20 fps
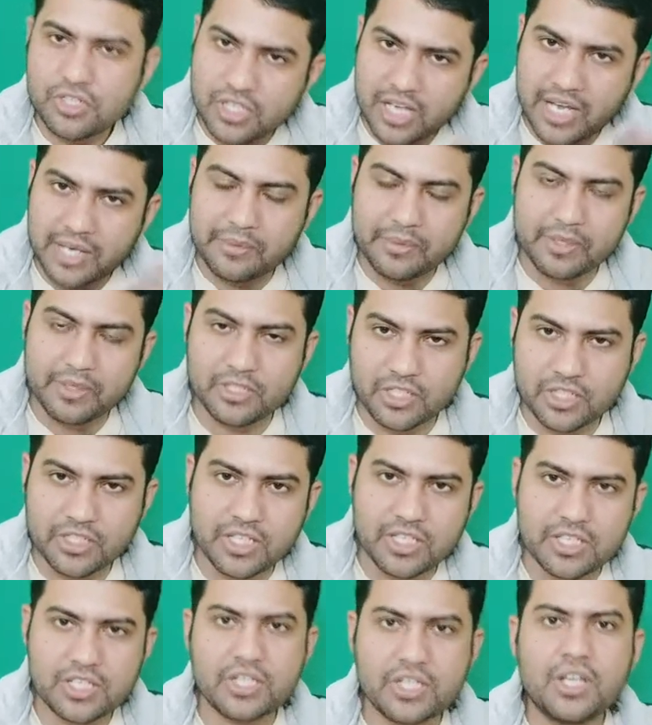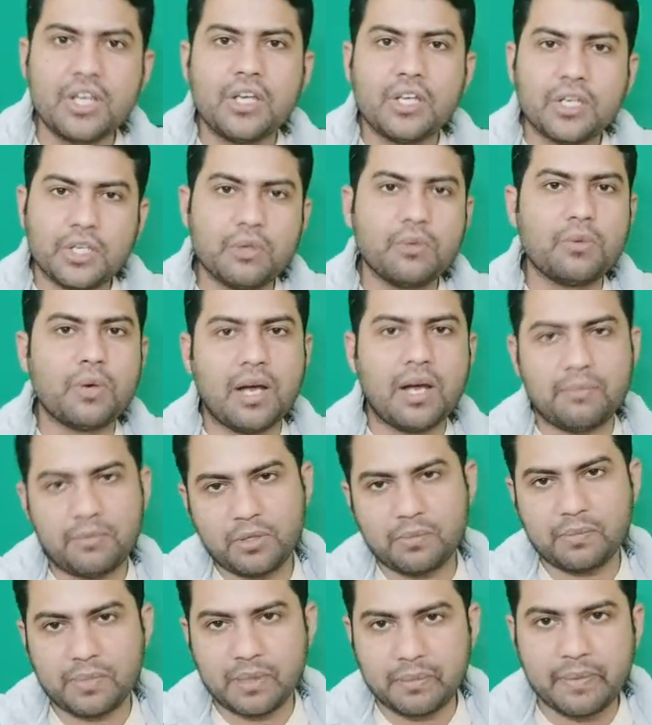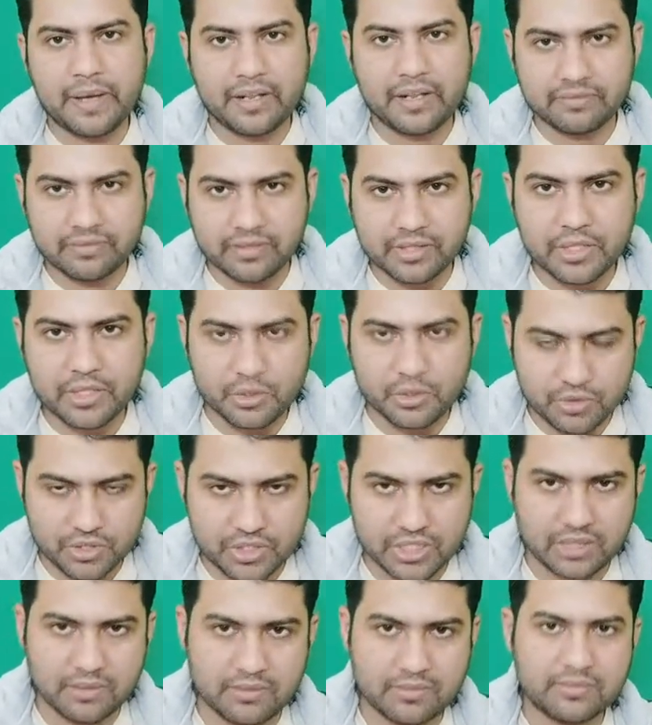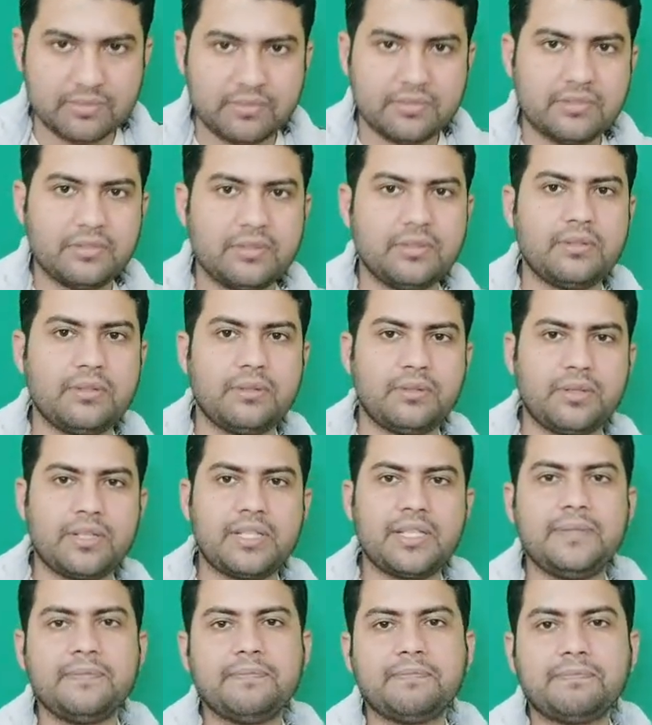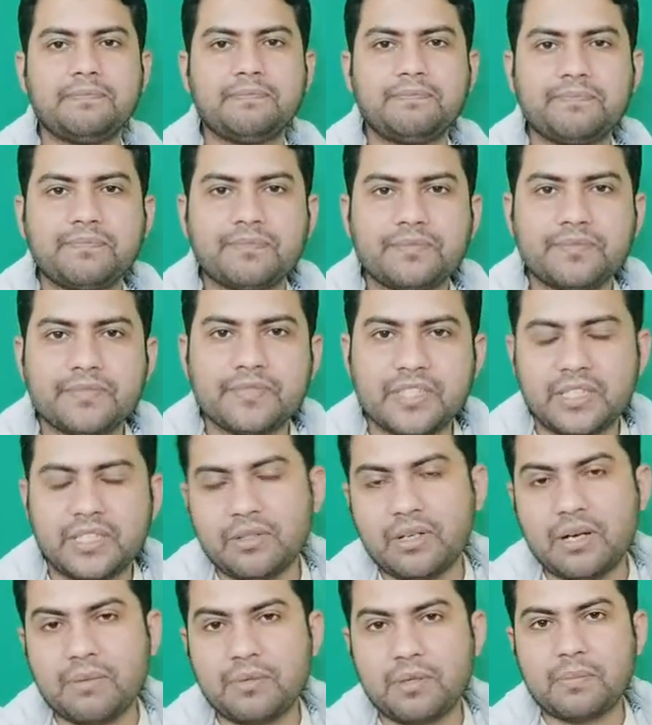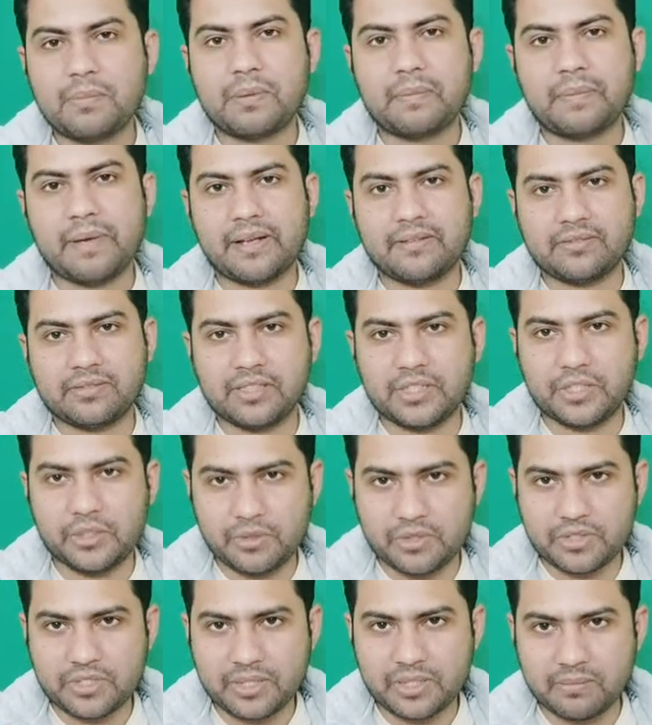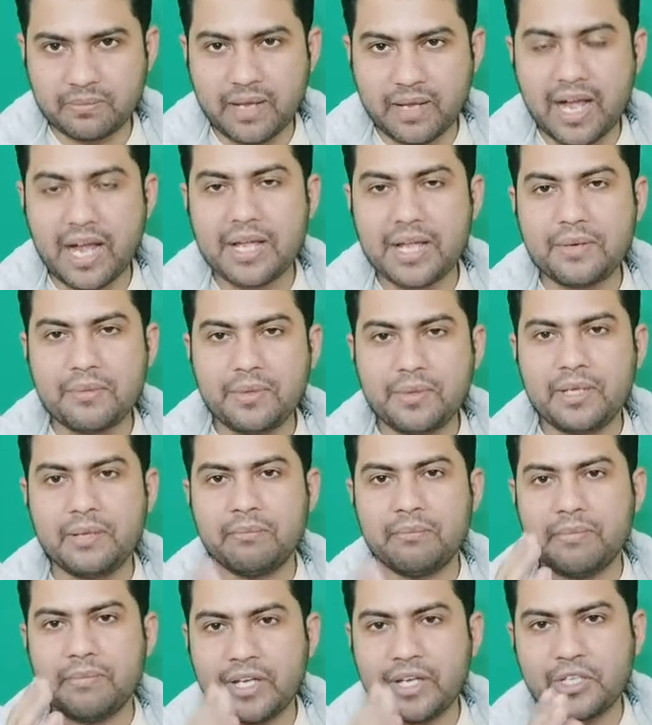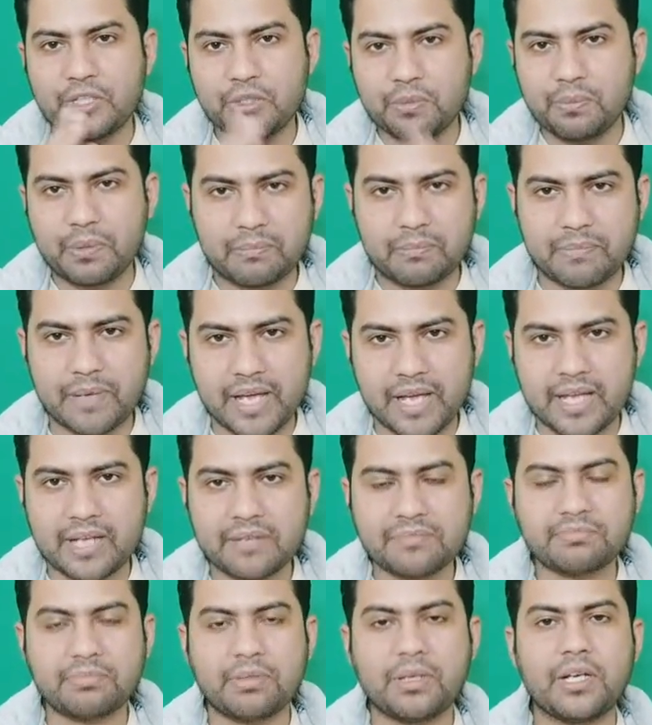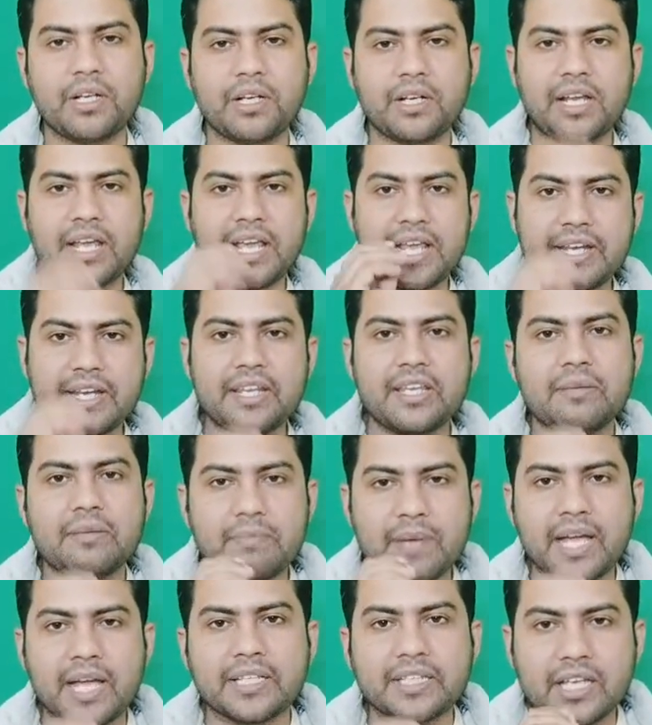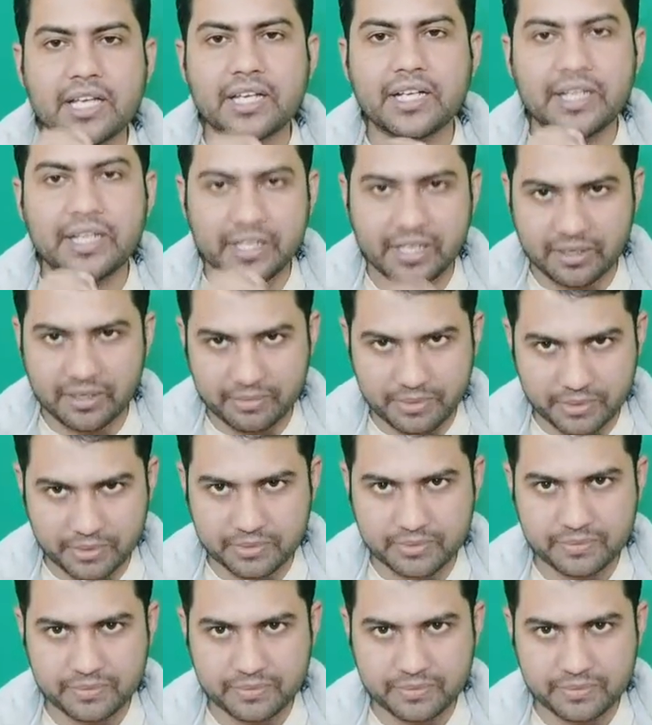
I will suggest you have to prepare for yourself. Okay. You have to prepare for yourself. I will make you prepare for any banking interview,